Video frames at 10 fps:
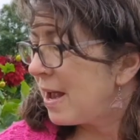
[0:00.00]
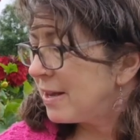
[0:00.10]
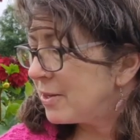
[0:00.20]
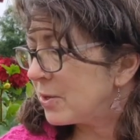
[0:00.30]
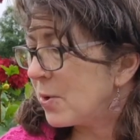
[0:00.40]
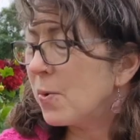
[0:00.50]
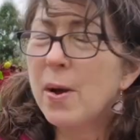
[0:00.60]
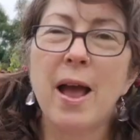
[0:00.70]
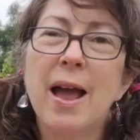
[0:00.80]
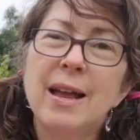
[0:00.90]
So,
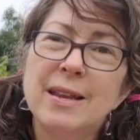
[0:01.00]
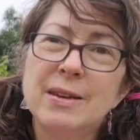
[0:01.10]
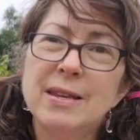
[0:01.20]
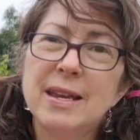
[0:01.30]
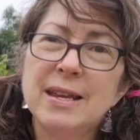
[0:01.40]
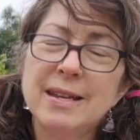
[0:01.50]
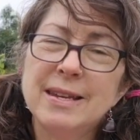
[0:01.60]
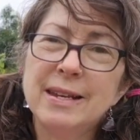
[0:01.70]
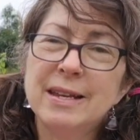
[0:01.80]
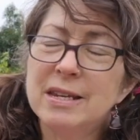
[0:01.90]
and
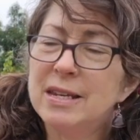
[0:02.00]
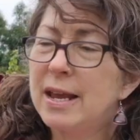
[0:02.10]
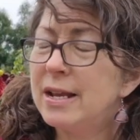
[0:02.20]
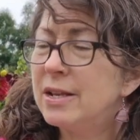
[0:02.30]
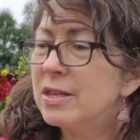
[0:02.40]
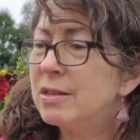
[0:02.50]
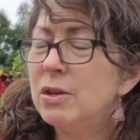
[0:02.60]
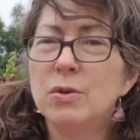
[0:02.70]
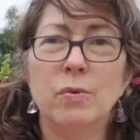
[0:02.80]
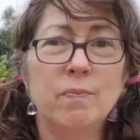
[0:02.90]
it contains,
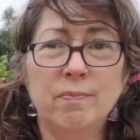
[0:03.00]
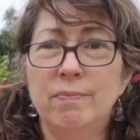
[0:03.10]
you know,